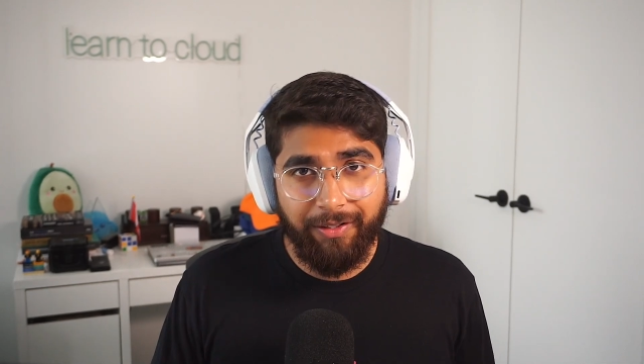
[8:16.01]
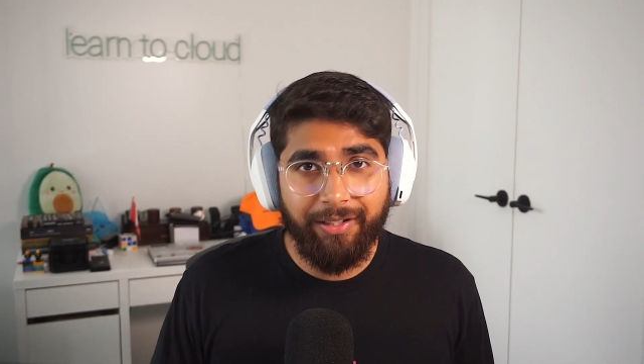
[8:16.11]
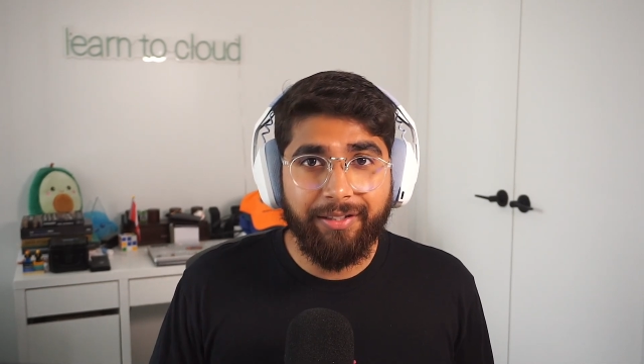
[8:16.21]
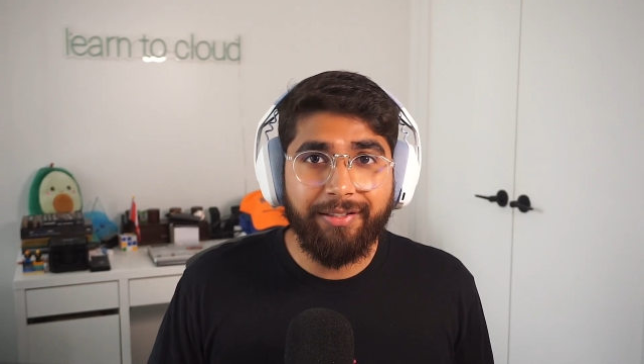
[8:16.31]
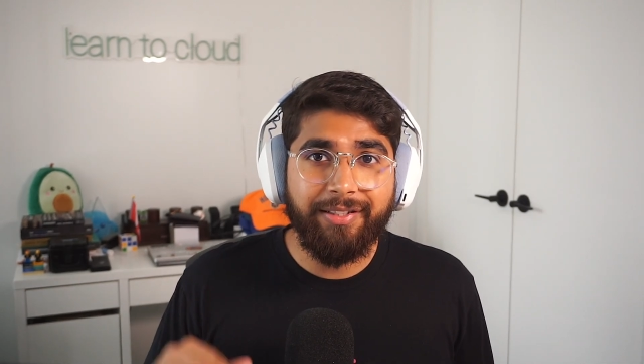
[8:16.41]

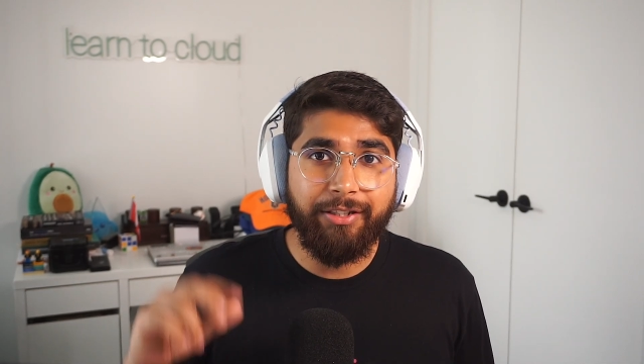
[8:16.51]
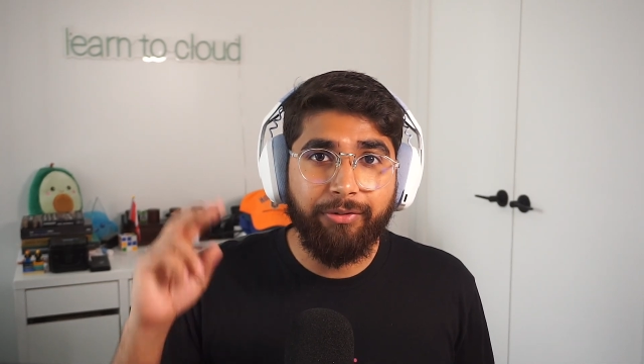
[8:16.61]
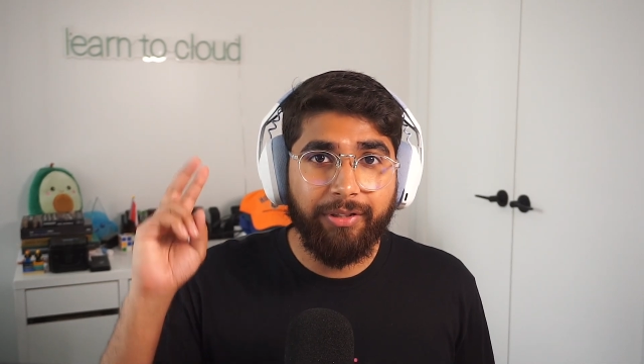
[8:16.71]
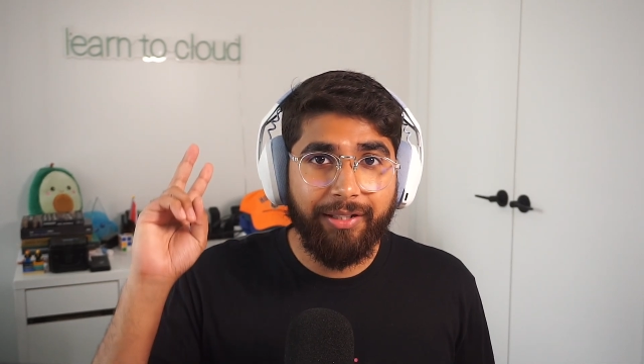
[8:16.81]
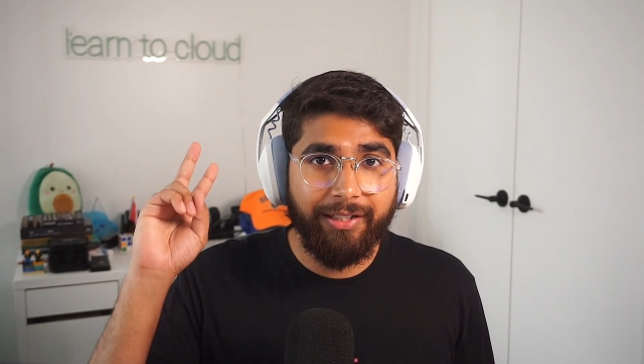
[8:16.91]
I'll see you
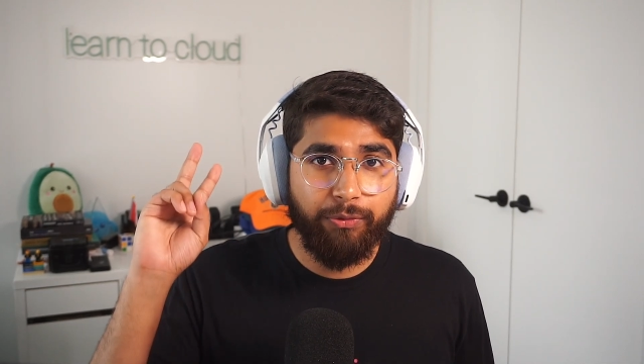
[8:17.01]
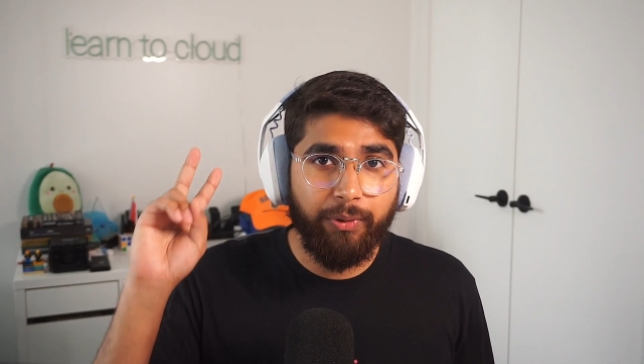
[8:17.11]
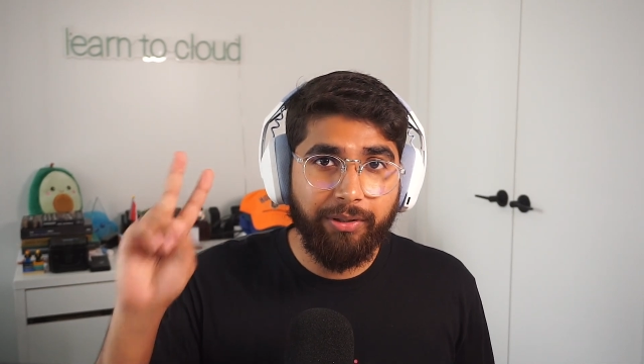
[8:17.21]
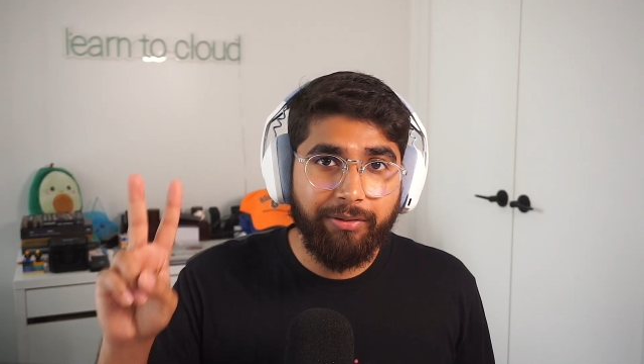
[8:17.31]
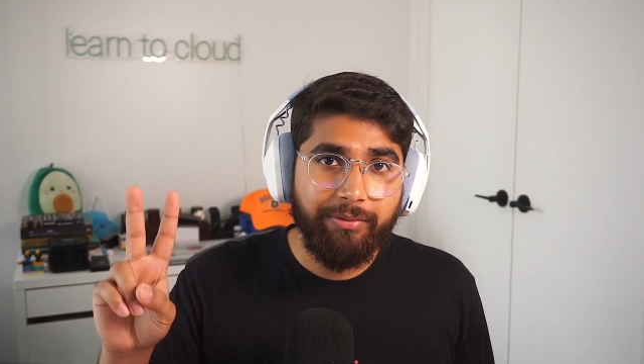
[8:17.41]
in the next
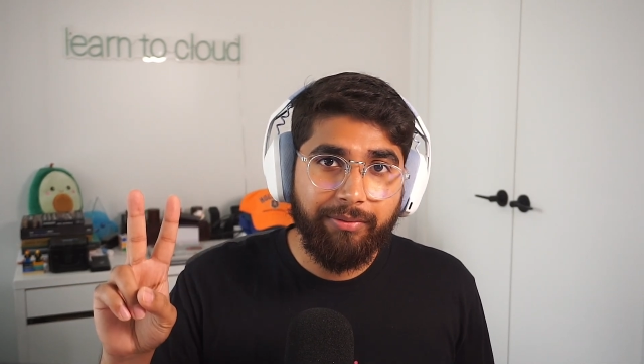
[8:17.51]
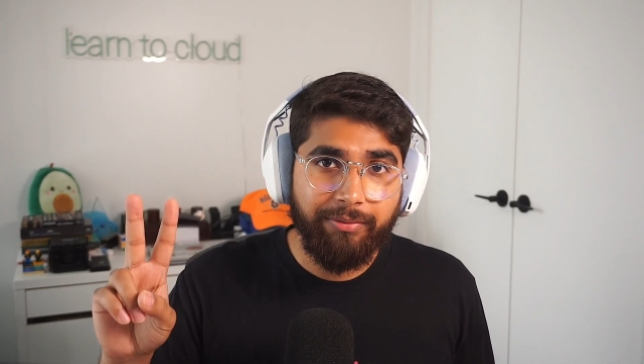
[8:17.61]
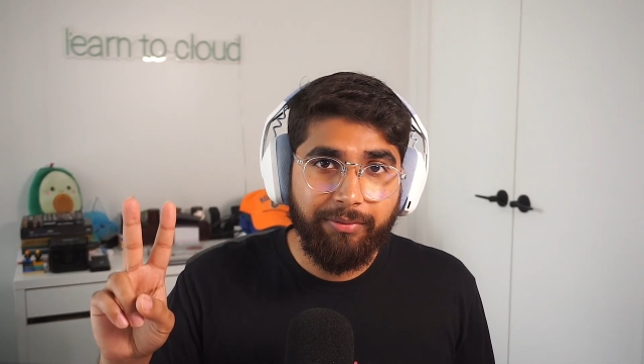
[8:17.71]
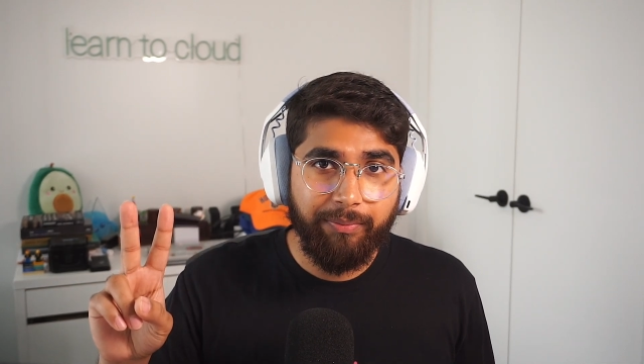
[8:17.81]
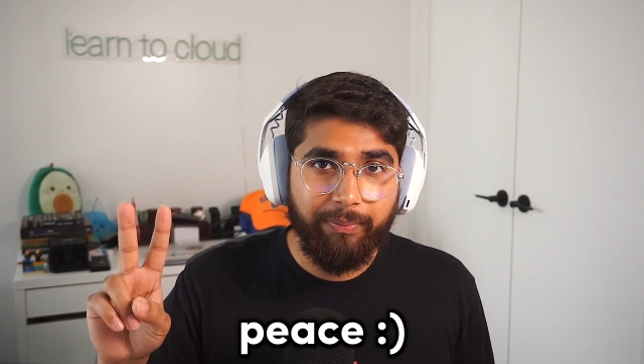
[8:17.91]
one.
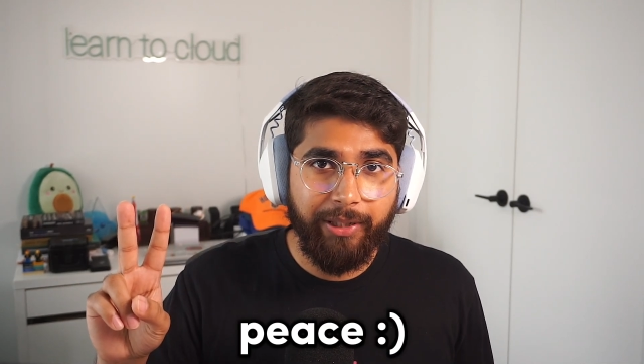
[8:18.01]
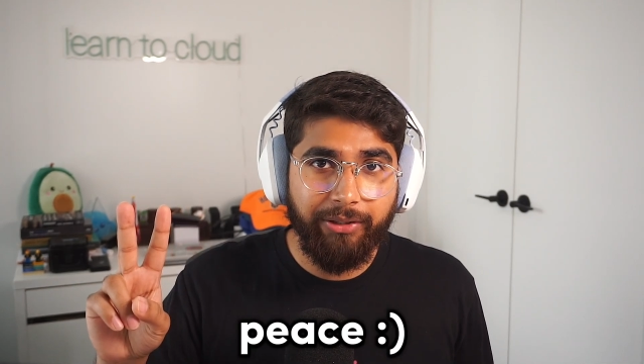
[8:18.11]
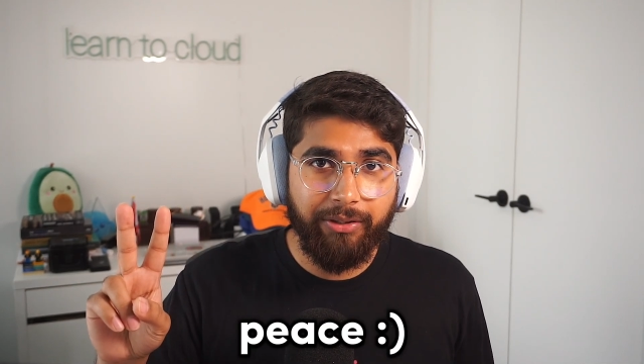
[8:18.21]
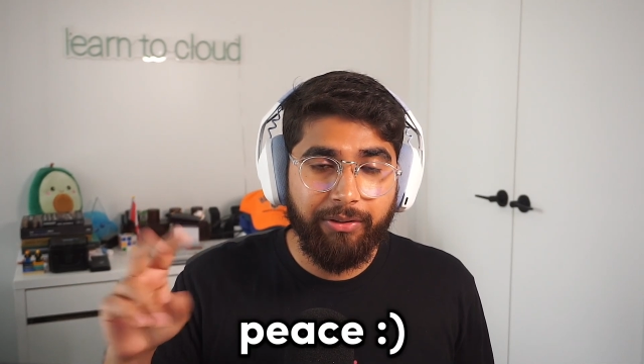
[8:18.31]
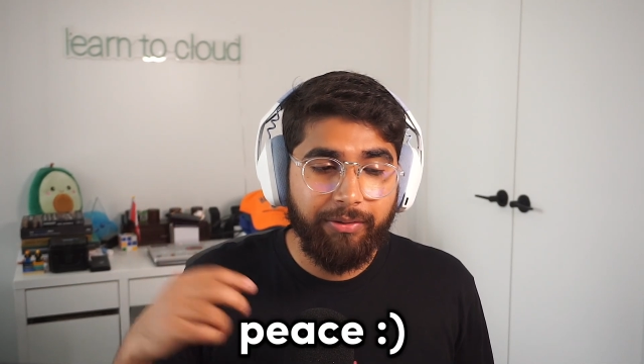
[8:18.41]

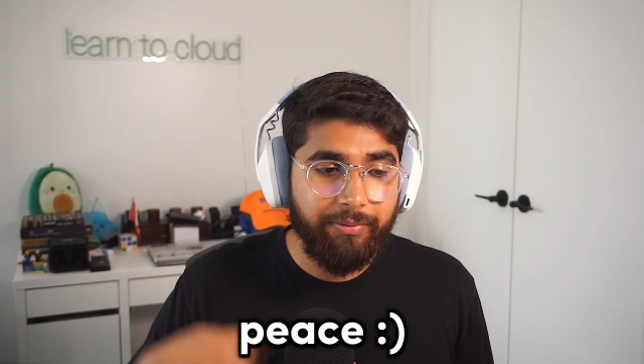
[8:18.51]
Peace.